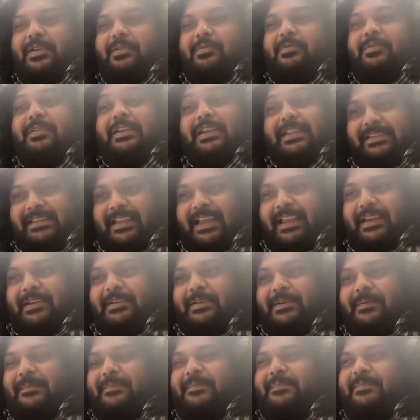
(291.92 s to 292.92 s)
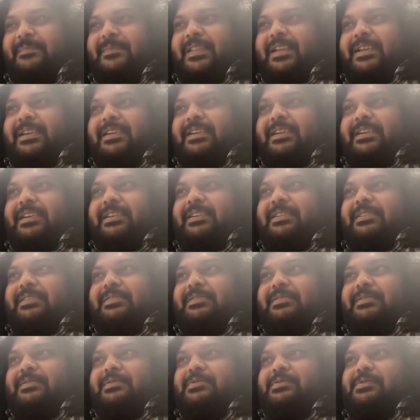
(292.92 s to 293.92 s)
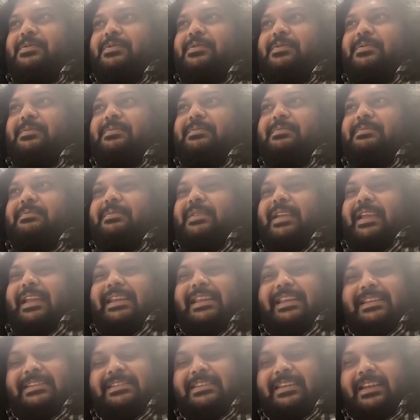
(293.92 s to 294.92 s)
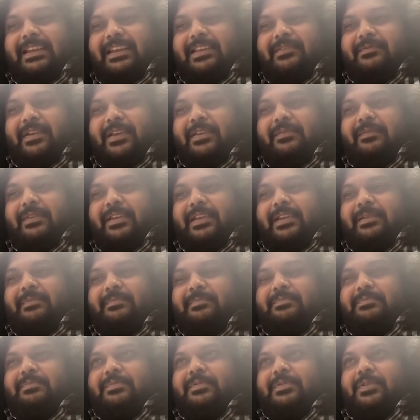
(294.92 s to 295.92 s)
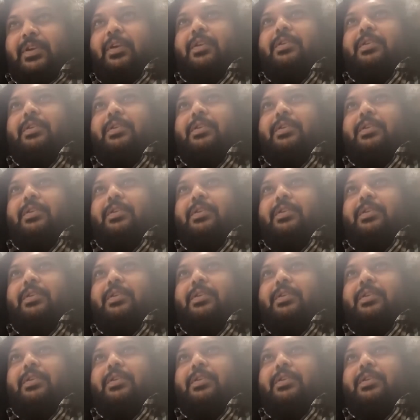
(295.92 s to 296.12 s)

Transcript: be a good designer. So initially, when we thought